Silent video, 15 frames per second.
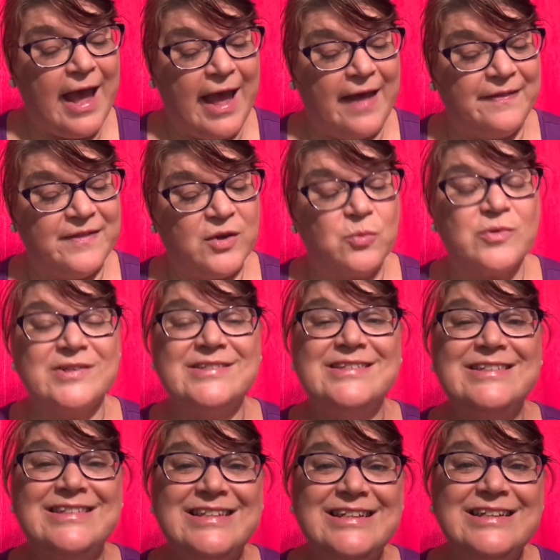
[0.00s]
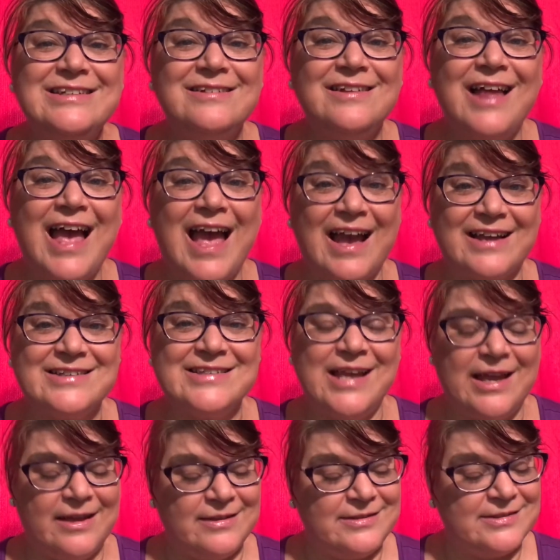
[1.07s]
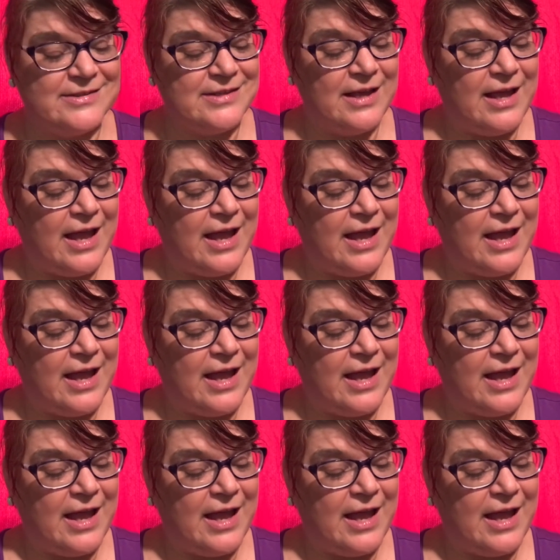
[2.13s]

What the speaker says: and there were steel axe heads